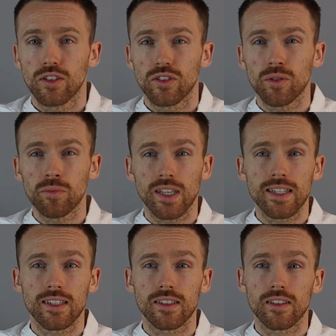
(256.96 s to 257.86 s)
Some
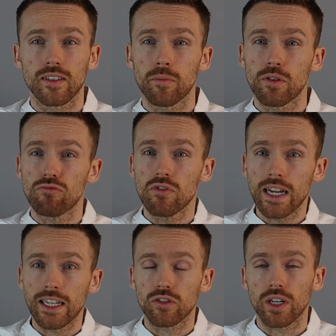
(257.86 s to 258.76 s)
sentences can be
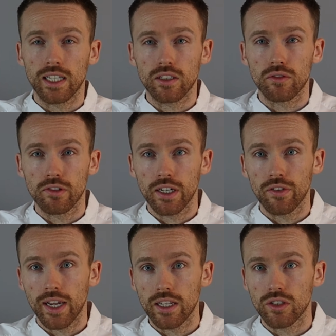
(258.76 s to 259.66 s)
really tricky to
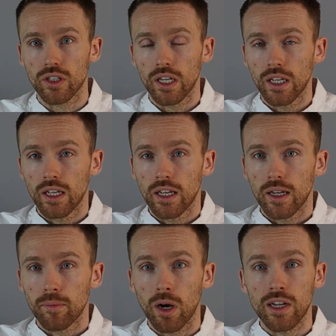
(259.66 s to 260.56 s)
rearrange.
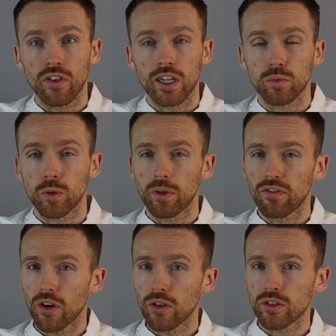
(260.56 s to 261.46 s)
My advice would be
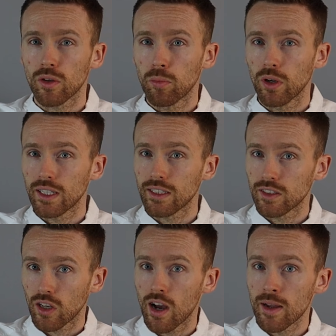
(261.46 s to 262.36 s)
focus on pulling the
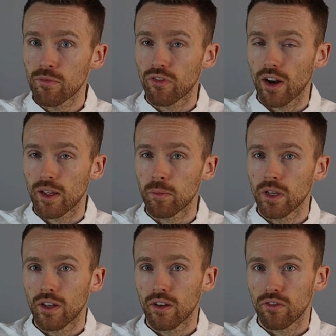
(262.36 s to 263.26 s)
time frame
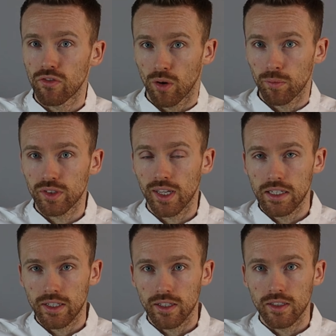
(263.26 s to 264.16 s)
from the
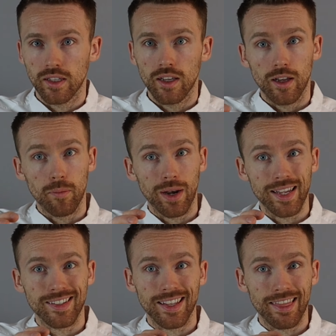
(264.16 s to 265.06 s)
sentence and
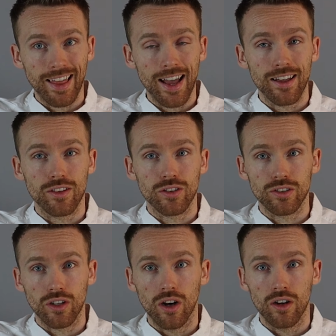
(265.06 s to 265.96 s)
placing that at the
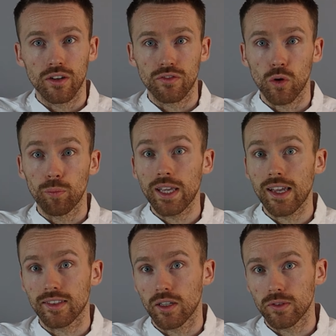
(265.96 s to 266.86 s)
start of your
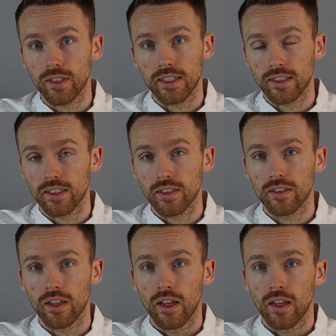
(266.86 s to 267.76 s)
BSL
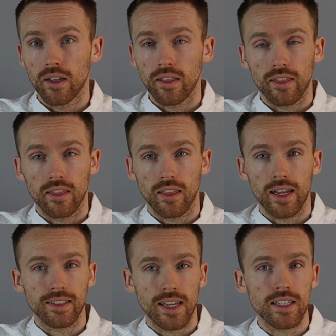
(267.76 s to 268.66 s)
sentence.
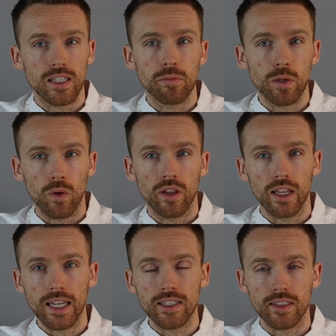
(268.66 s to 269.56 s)
That tends to be one of
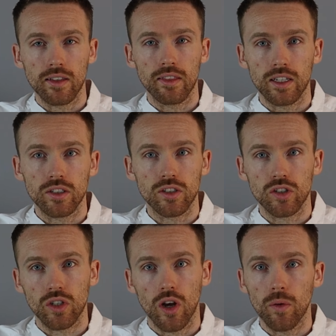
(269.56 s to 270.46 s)
the easier things to
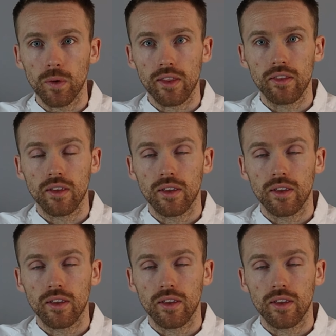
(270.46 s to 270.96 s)
start with.